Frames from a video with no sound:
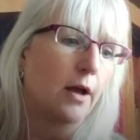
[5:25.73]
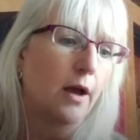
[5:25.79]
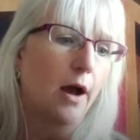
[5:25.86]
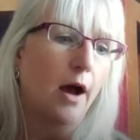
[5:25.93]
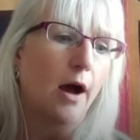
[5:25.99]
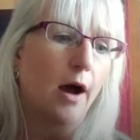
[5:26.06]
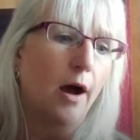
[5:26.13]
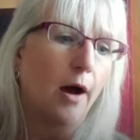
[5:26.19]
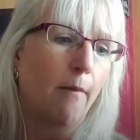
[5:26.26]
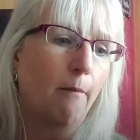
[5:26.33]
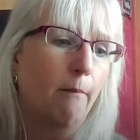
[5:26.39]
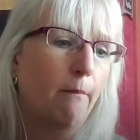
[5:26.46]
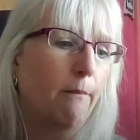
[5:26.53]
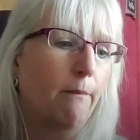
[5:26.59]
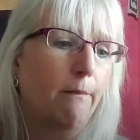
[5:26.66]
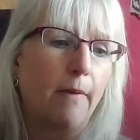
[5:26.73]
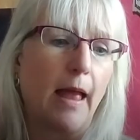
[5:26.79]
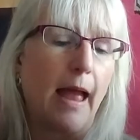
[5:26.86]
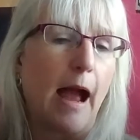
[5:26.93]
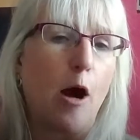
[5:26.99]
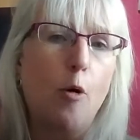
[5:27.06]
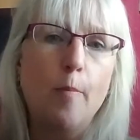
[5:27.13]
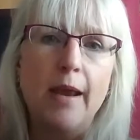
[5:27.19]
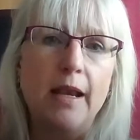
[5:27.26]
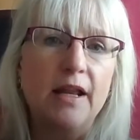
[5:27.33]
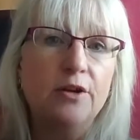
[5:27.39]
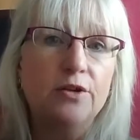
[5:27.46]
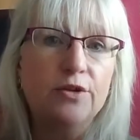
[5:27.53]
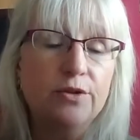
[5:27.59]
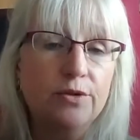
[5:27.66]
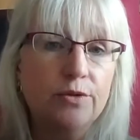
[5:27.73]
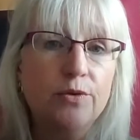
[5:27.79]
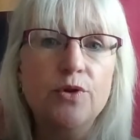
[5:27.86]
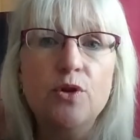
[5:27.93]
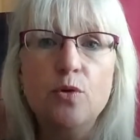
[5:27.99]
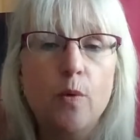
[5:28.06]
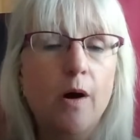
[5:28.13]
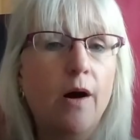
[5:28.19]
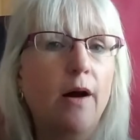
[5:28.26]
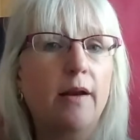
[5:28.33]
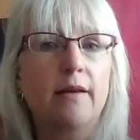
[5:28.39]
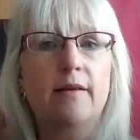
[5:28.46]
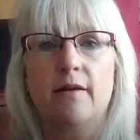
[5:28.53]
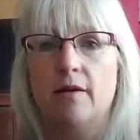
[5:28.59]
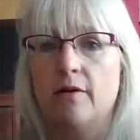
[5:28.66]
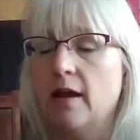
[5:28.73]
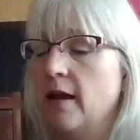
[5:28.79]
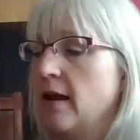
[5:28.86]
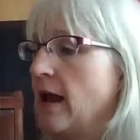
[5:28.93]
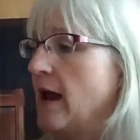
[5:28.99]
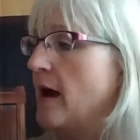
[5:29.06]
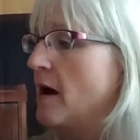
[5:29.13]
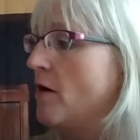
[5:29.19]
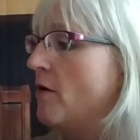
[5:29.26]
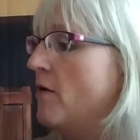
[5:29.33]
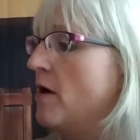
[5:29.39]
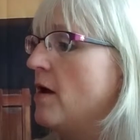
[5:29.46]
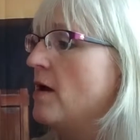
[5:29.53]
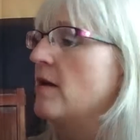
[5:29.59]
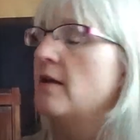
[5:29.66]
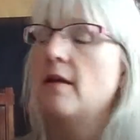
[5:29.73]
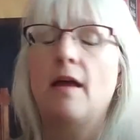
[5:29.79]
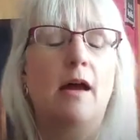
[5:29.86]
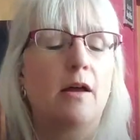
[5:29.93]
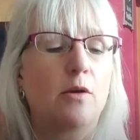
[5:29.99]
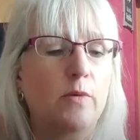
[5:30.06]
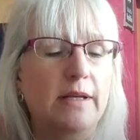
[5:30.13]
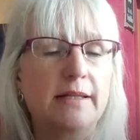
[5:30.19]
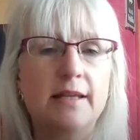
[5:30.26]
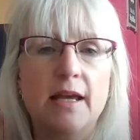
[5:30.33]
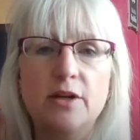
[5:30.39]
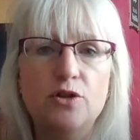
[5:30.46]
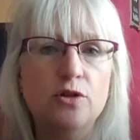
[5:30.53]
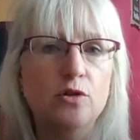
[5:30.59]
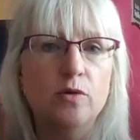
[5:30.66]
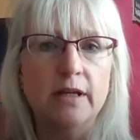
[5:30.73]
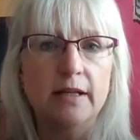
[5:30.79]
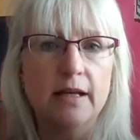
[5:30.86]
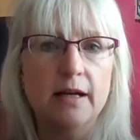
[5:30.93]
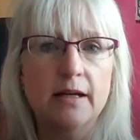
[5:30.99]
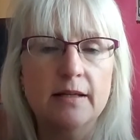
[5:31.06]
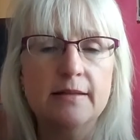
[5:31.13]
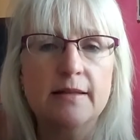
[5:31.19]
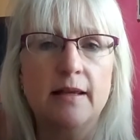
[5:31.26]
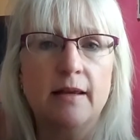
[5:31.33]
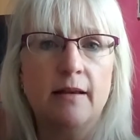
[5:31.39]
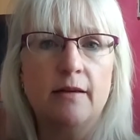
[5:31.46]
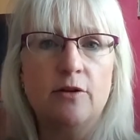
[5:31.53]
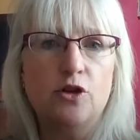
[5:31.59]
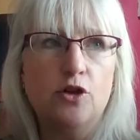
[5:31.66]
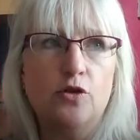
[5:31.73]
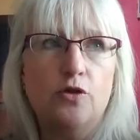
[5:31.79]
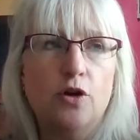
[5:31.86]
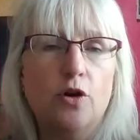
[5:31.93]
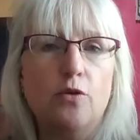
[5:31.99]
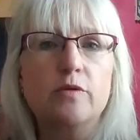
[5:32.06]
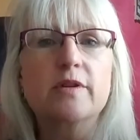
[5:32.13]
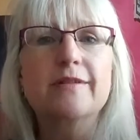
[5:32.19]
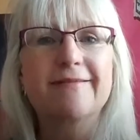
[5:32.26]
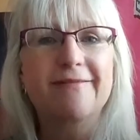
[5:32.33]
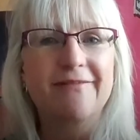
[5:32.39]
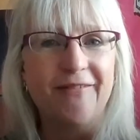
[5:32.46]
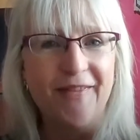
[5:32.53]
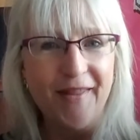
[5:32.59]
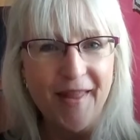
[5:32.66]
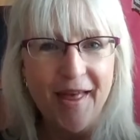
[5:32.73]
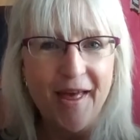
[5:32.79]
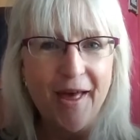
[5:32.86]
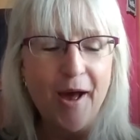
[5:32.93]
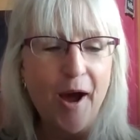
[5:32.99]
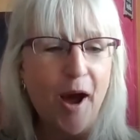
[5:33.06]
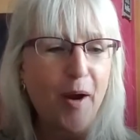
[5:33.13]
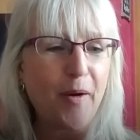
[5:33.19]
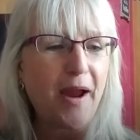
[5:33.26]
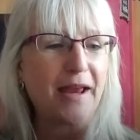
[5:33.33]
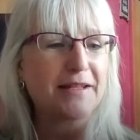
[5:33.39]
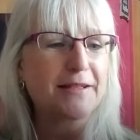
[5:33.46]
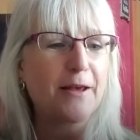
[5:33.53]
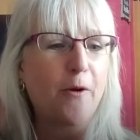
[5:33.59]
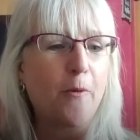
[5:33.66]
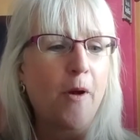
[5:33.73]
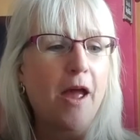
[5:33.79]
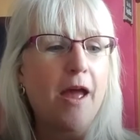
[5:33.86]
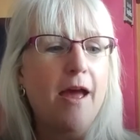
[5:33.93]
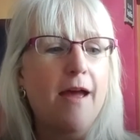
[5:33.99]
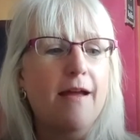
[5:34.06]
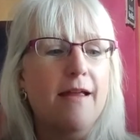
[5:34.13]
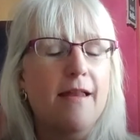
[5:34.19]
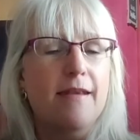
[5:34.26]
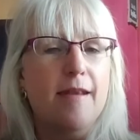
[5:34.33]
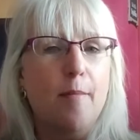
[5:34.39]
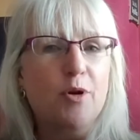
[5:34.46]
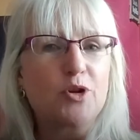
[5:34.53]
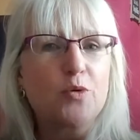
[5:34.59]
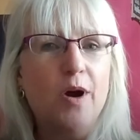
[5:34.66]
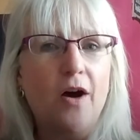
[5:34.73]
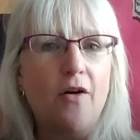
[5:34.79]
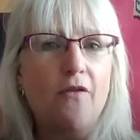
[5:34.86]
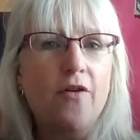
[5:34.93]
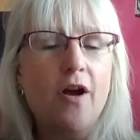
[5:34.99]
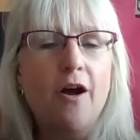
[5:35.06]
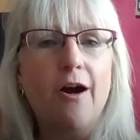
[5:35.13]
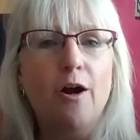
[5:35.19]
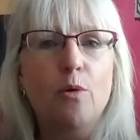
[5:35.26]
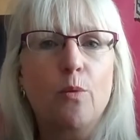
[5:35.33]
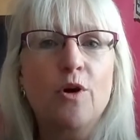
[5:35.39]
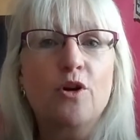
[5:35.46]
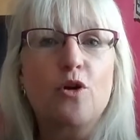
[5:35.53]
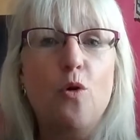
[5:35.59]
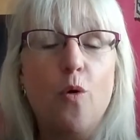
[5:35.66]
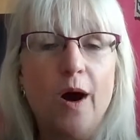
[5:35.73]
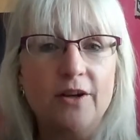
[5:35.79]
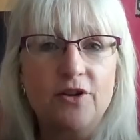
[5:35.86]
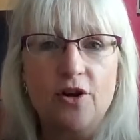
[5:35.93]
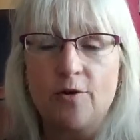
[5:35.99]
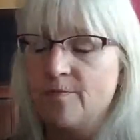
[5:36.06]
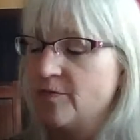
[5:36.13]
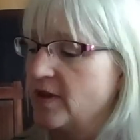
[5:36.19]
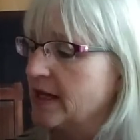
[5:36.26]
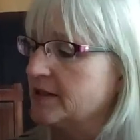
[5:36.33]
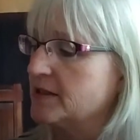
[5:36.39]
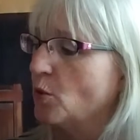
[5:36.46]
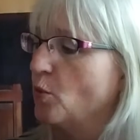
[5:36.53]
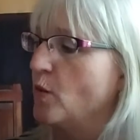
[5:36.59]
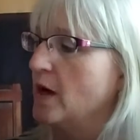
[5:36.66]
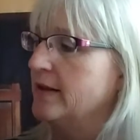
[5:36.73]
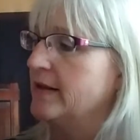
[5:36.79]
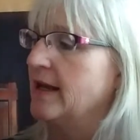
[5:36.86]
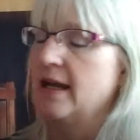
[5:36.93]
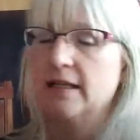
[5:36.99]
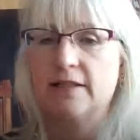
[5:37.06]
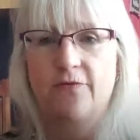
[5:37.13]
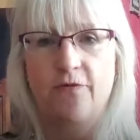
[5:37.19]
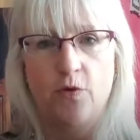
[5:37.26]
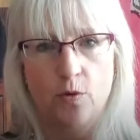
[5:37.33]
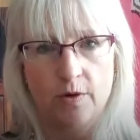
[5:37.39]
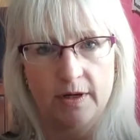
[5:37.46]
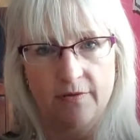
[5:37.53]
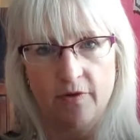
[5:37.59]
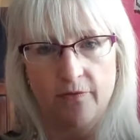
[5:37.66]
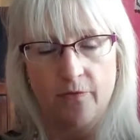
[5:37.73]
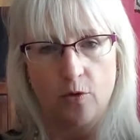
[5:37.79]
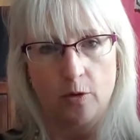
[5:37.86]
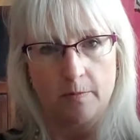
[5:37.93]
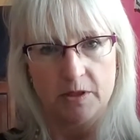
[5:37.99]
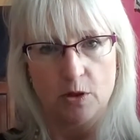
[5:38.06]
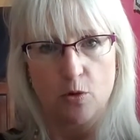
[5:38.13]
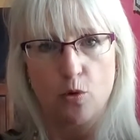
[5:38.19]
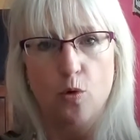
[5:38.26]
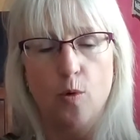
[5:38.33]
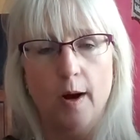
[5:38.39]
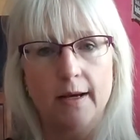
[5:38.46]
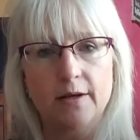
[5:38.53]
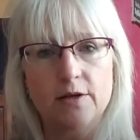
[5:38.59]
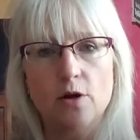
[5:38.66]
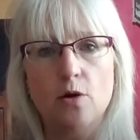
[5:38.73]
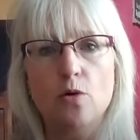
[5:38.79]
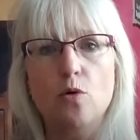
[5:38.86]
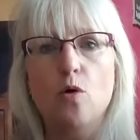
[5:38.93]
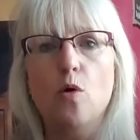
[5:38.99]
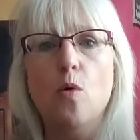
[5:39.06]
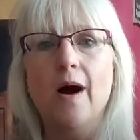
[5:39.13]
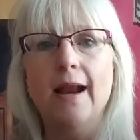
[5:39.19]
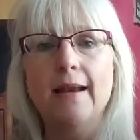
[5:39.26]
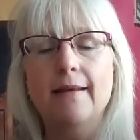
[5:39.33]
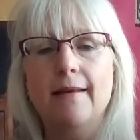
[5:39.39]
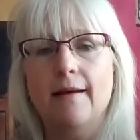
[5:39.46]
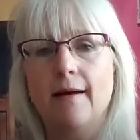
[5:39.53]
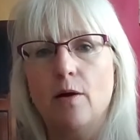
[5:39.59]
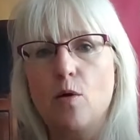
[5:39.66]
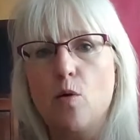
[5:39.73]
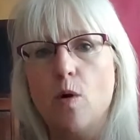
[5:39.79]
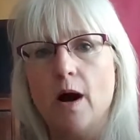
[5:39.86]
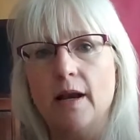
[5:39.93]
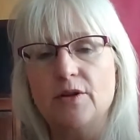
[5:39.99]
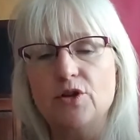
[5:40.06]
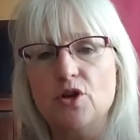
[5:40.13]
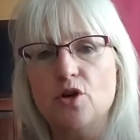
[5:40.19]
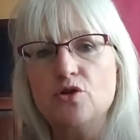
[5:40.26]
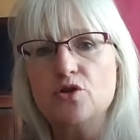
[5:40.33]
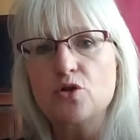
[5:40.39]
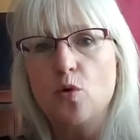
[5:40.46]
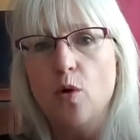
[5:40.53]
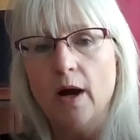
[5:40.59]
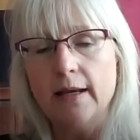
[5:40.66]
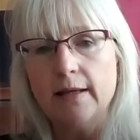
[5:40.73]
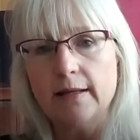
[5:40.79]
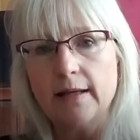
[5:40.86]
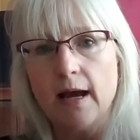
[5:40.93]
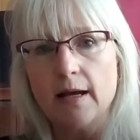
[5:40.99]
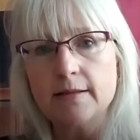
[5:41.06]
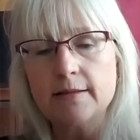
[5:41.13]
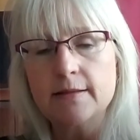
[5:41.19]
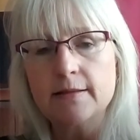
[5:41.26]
How many do you want? Okay, how do we say do and does and you don't? All right, so number 12, our word cuánto. That's the one that has four different forms. So cuánto, cuánta, cuántos, cuántas.